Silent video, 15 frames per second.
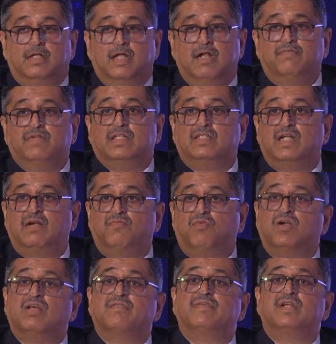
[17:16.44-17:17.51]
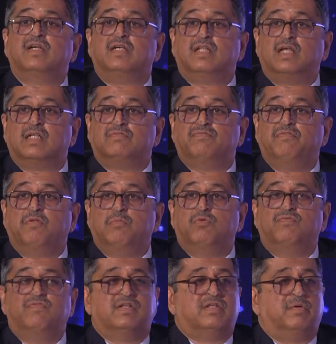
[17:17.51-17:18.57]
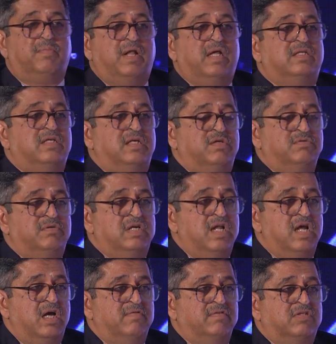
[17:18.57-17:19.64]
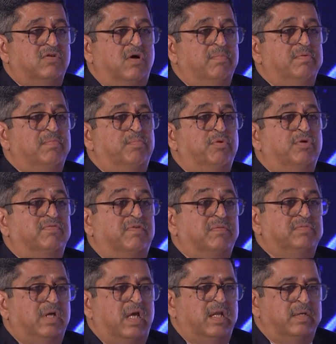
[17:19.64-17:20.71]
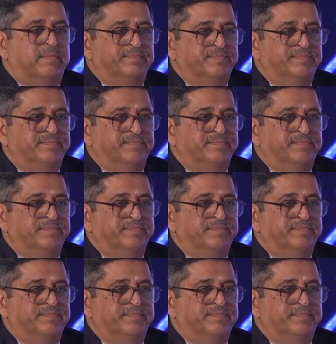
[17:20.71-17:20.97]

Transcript: And we said, whatever it takes, we will move the supply chain to India and stop imports from China.